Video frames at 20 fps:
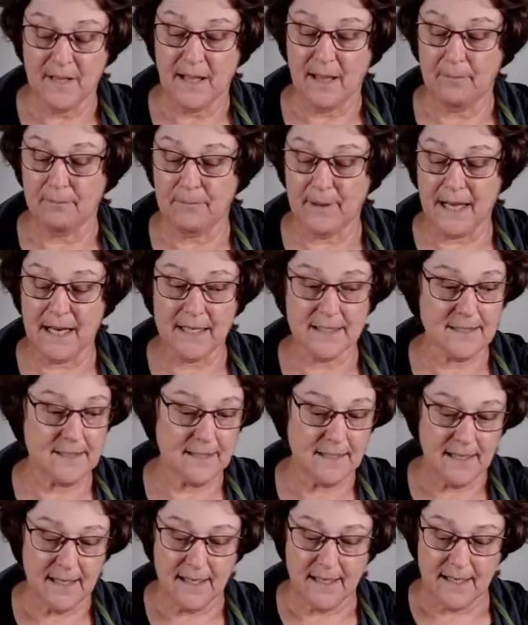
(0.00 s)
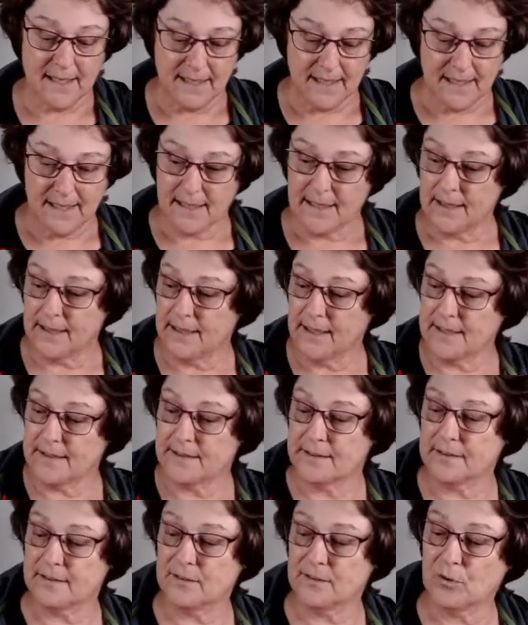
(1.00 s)
But
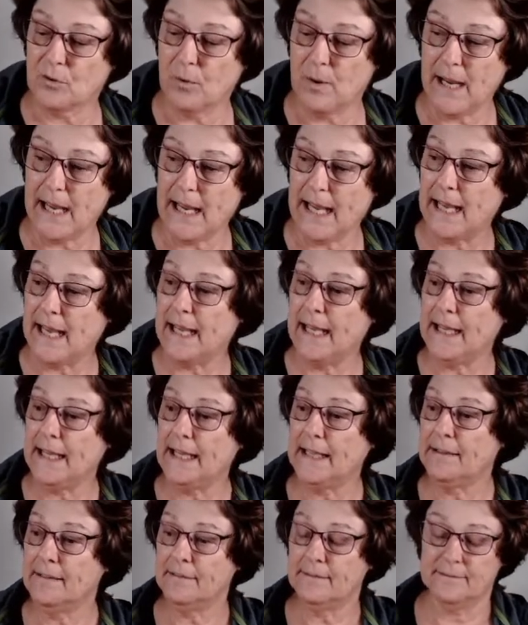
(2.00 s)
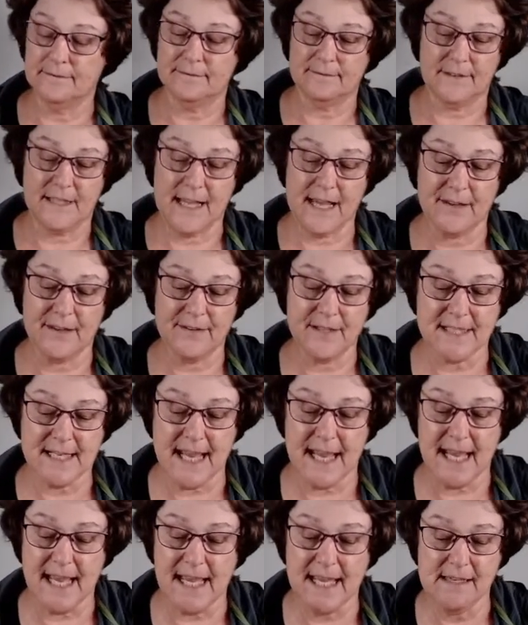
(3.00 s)
this square the other
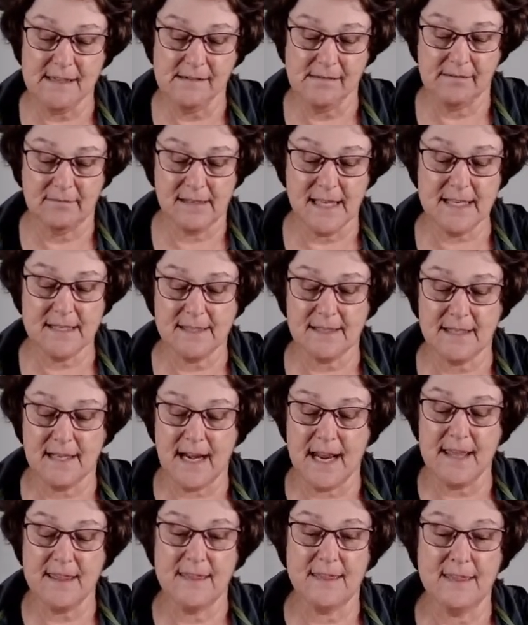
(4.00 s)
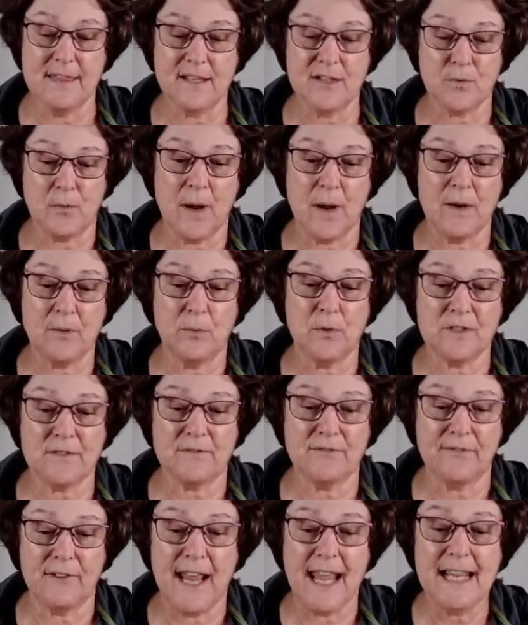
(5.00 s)
day, yesterday, this one was
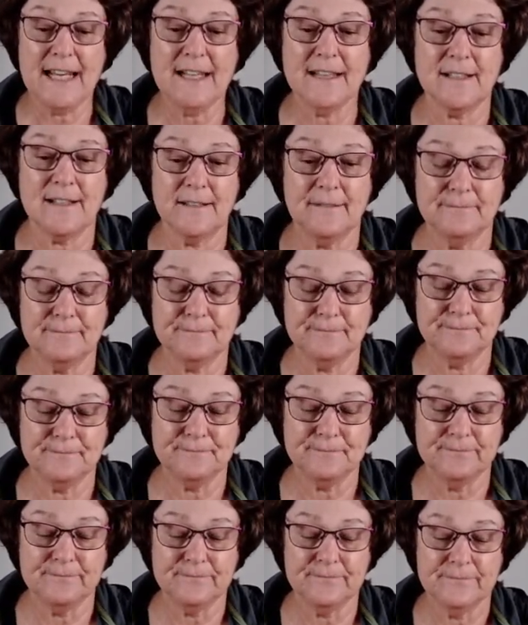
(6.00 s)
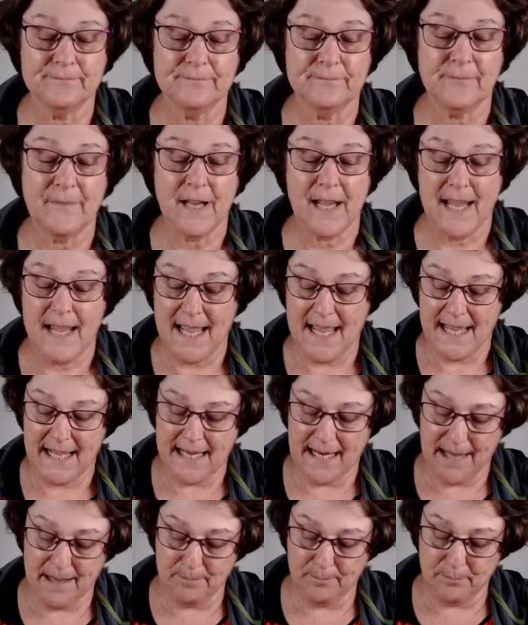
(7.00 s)
flat. And
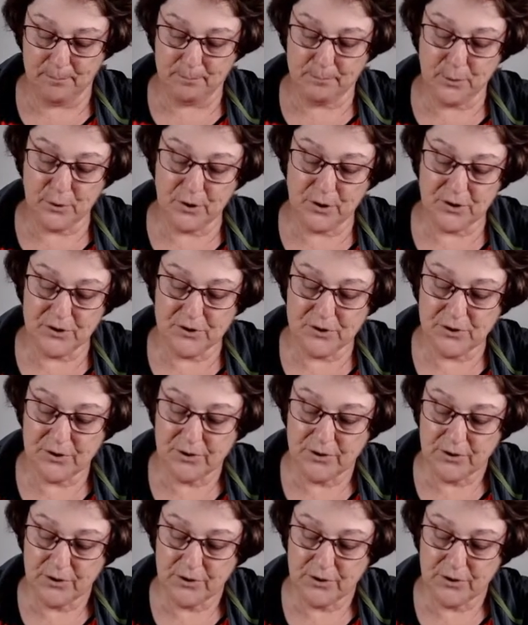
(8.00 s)
I put it